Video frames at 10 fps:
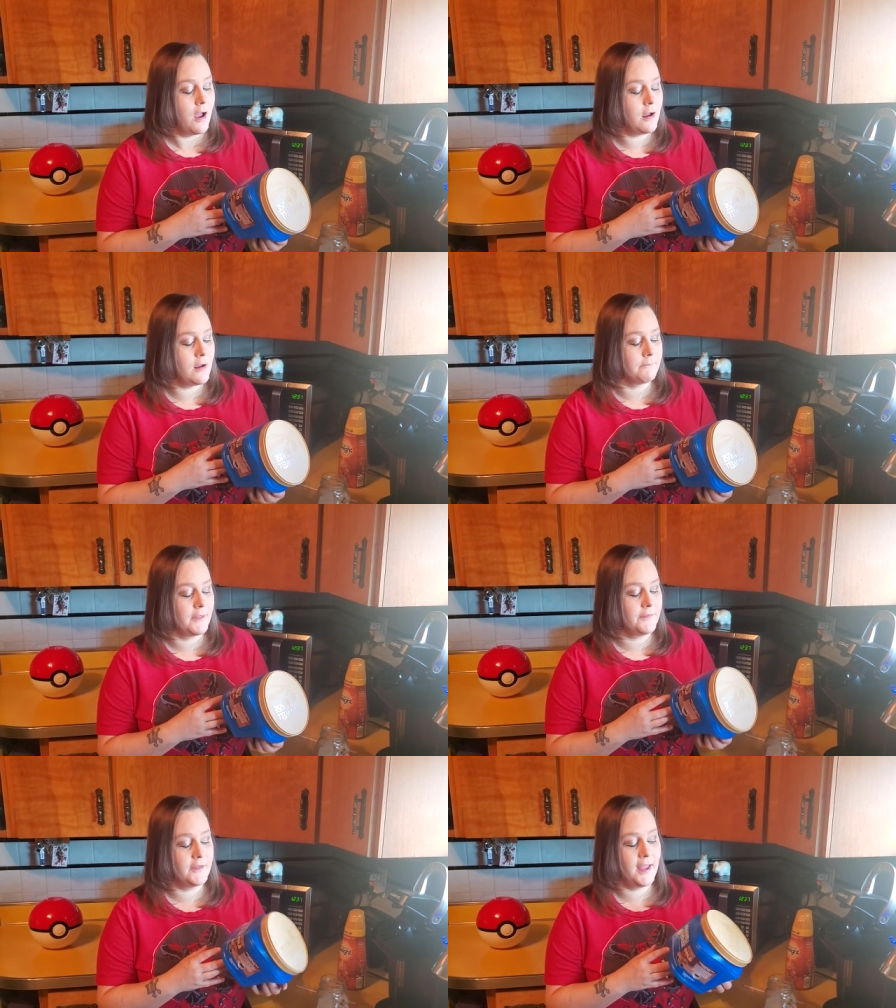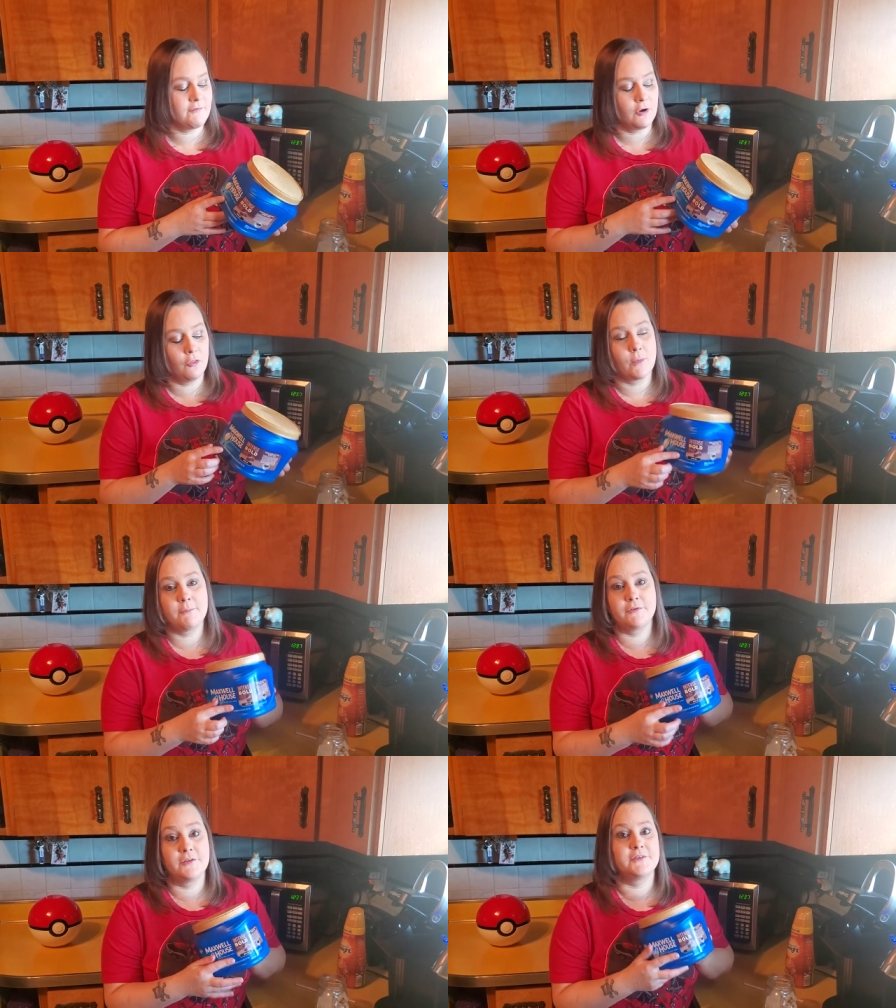Um, and they have it all the way
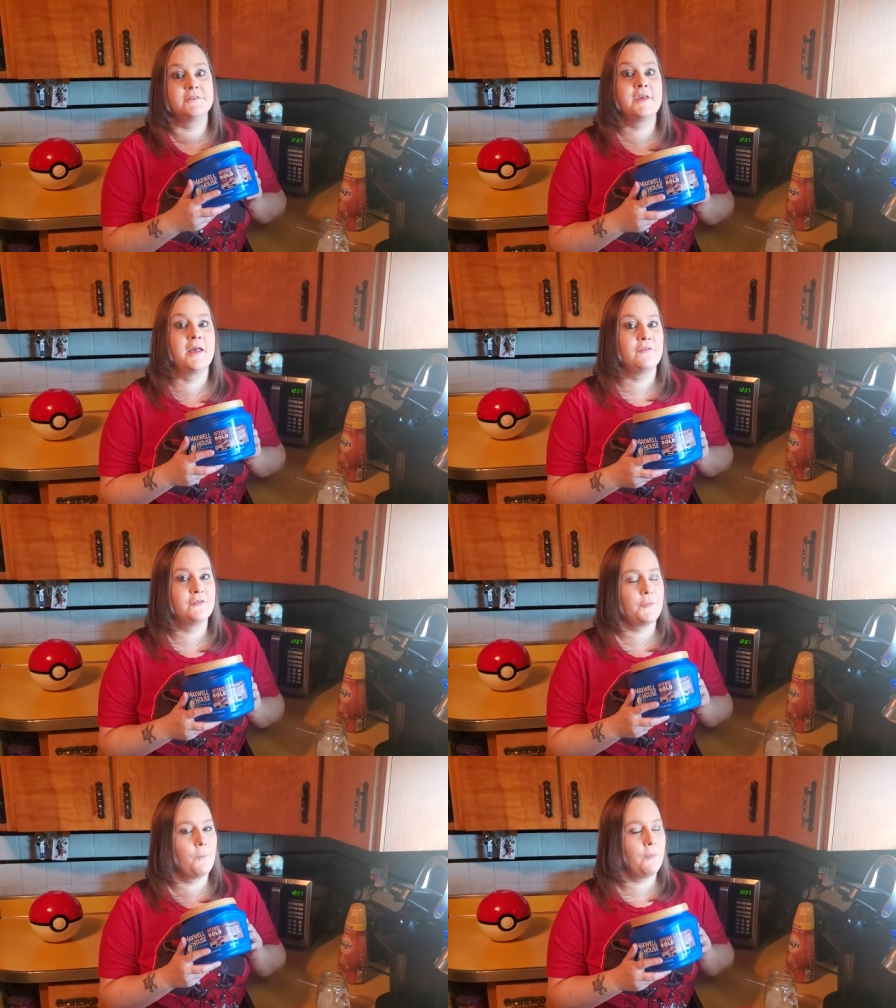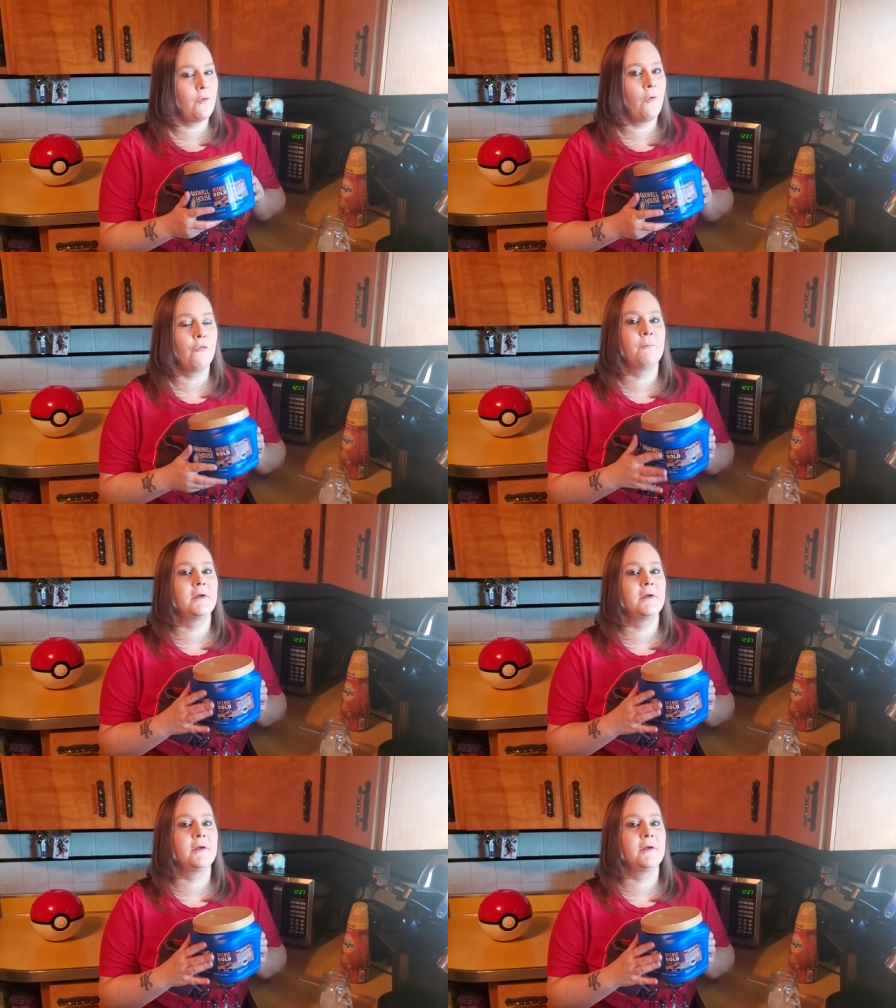up to this intense bold.